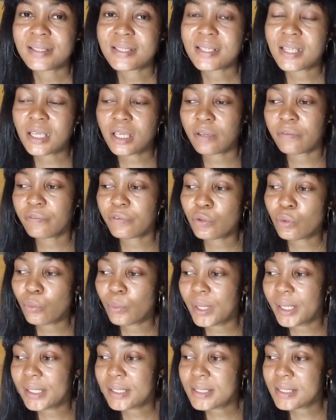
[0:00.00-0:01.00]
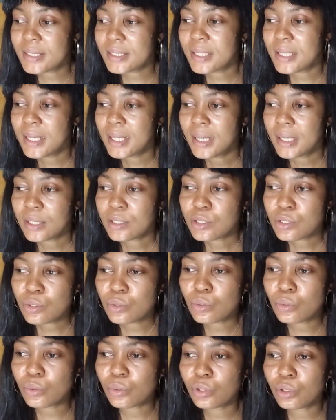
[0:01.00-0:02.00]
take a few weeks
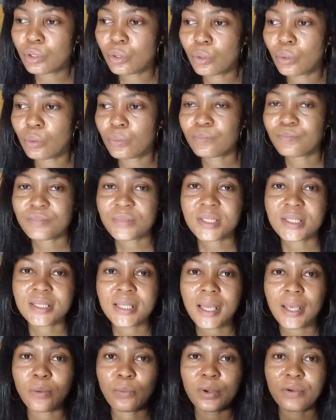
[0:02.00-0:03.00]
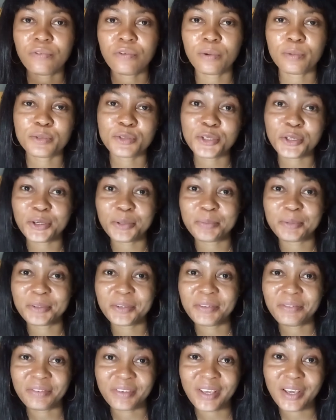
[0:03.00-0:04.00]
to, you know, stay away from
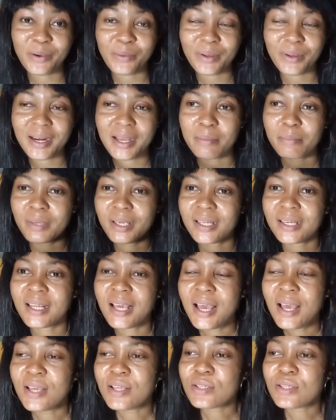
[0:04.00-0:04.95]
trouble, if you get what I mean.